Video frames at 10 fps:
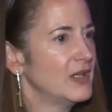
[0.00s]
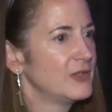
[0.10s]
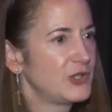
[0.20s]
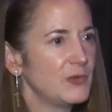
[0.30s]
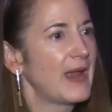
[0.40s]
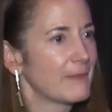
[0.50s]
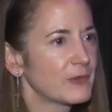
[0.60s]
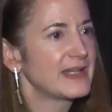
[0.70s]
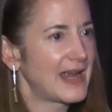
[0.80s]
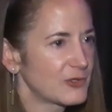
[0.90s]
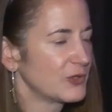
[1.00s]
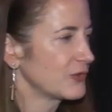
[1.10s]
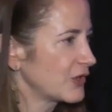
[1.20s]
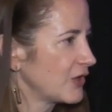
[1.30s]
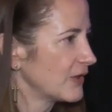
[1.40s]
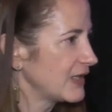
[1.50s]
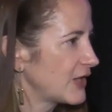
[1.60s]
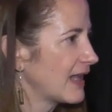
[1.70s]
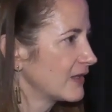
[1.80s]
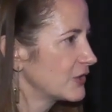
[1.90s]
to every national security
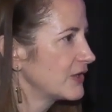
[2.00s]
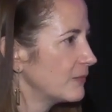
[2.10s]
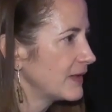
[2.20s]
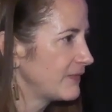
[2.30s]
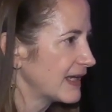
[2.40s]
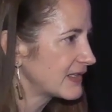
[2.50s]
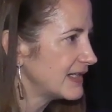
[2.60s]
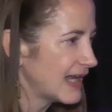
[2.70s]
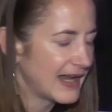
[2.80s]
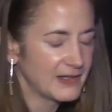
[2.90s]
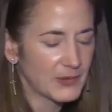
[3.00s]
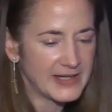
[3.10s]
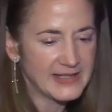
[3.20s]
challenge that we face today, right?